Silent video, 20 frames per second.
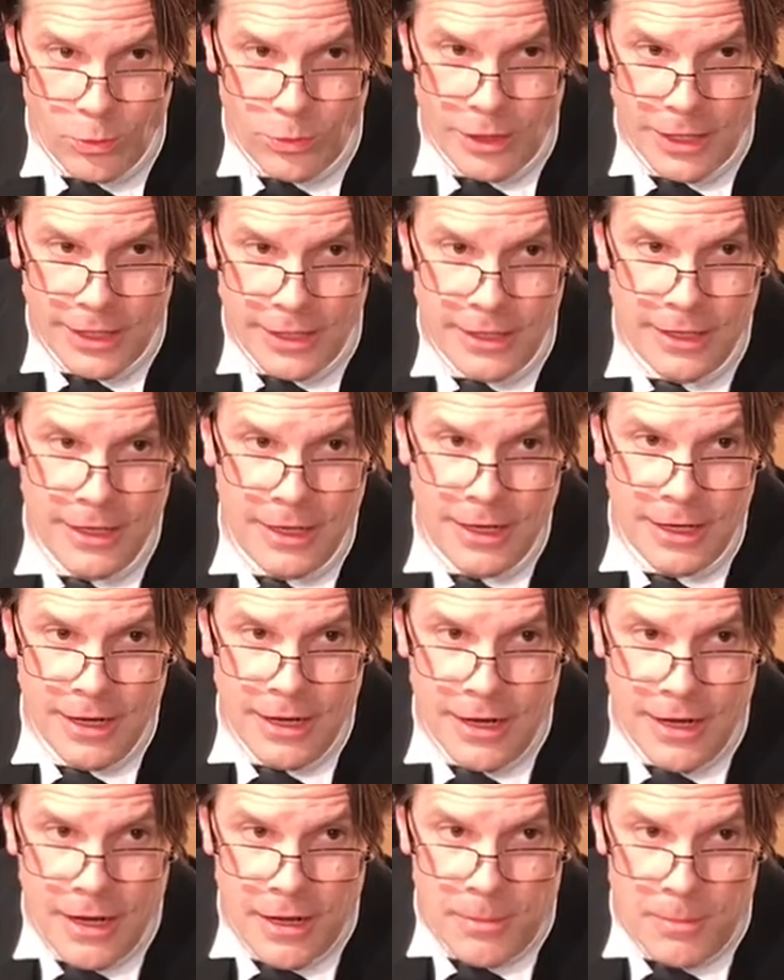only
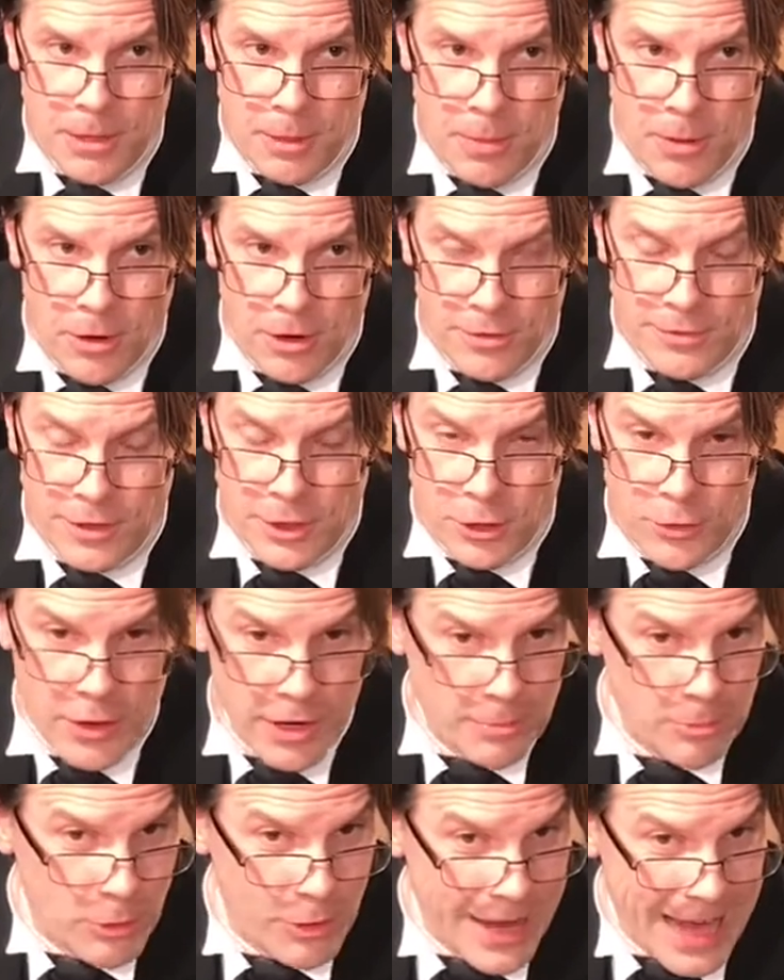be a part of an
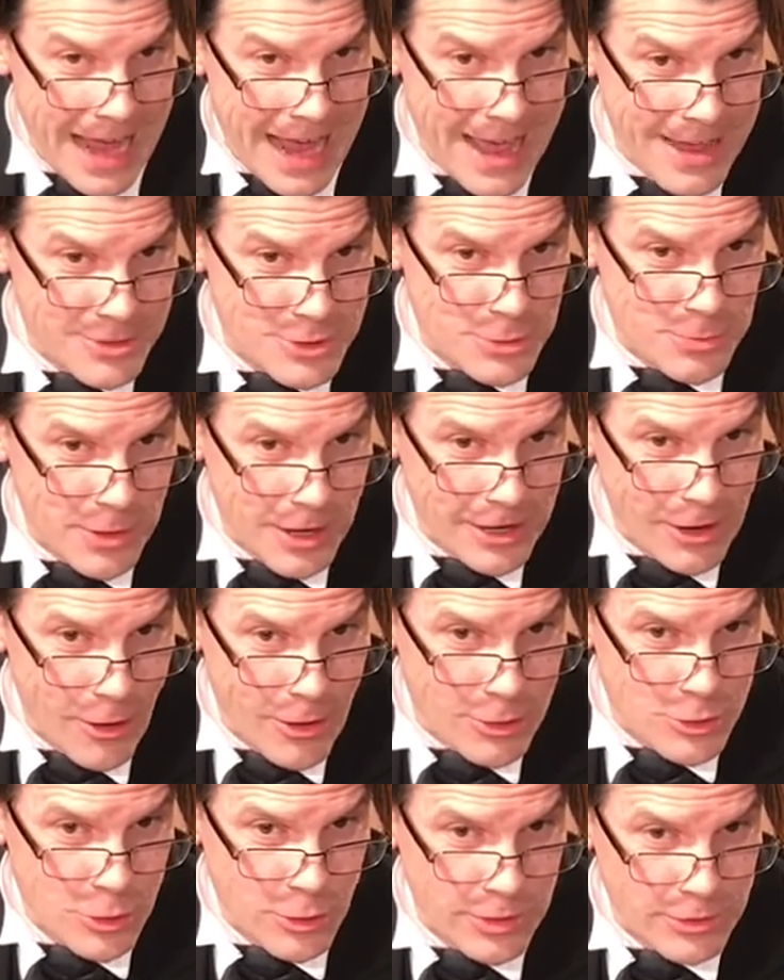incredible cast, but I
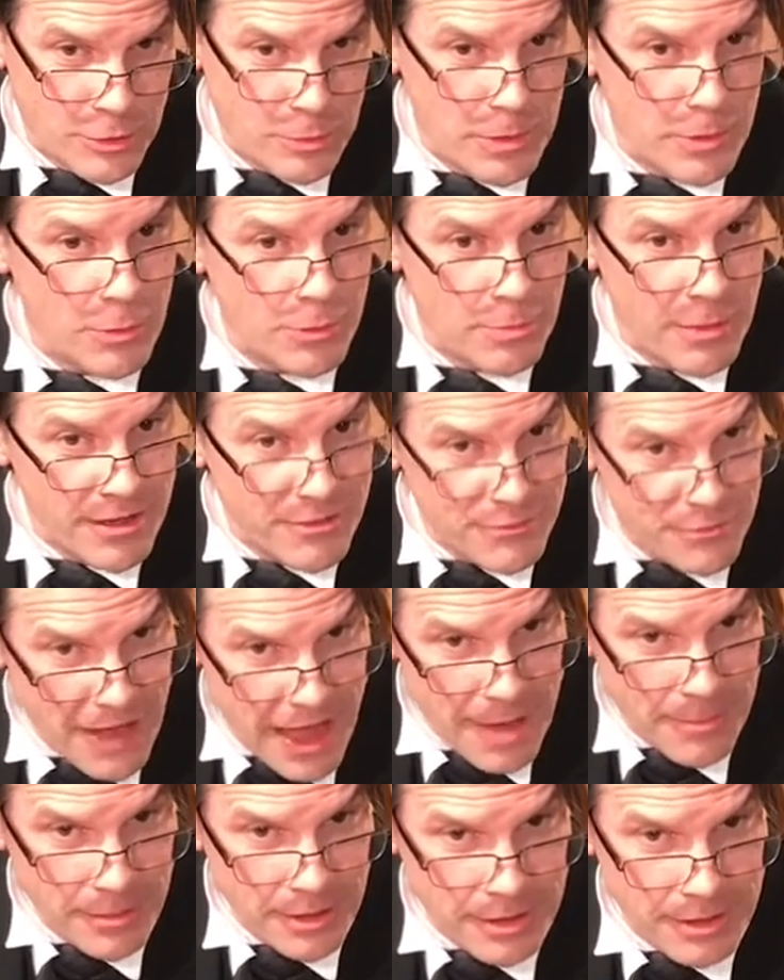also get to be with my
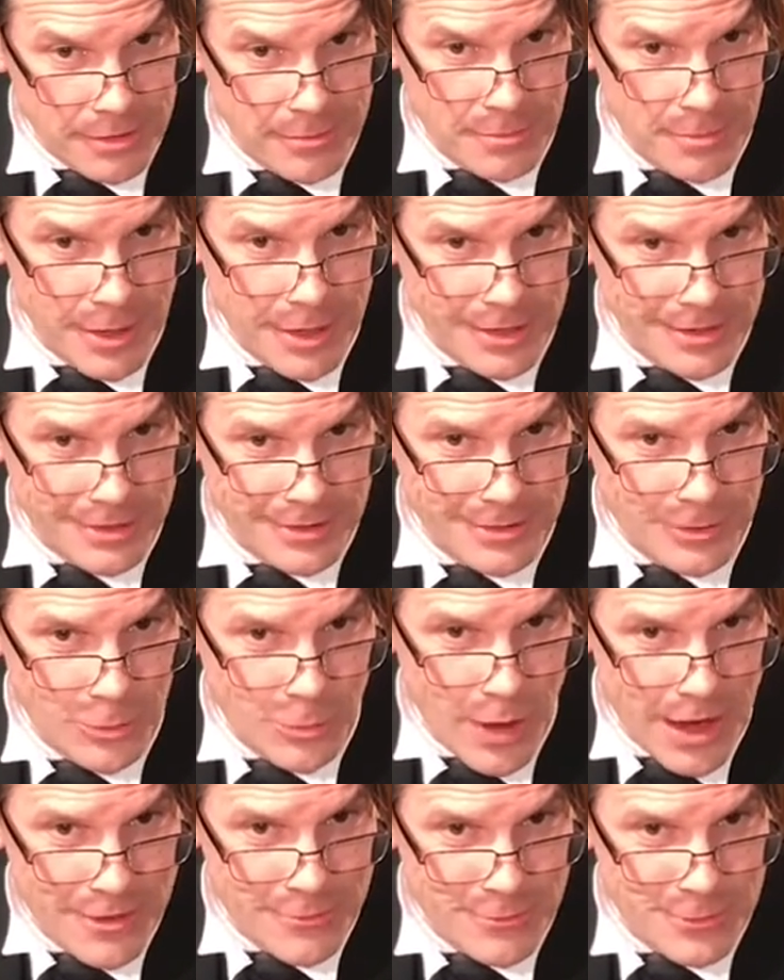family. My
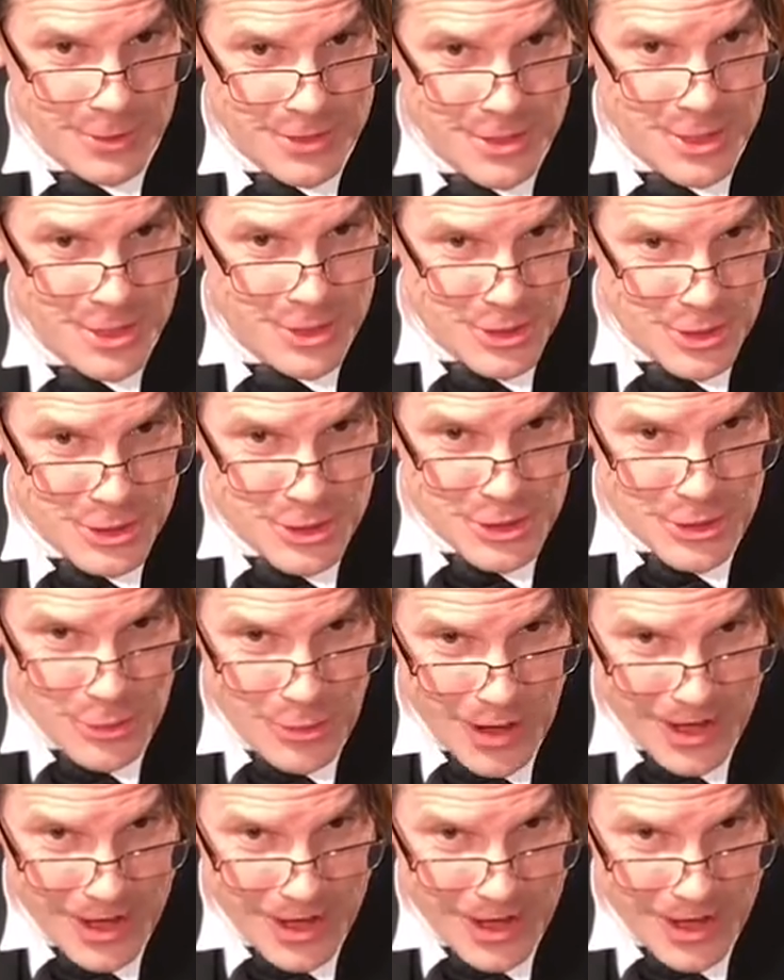wife is the assistant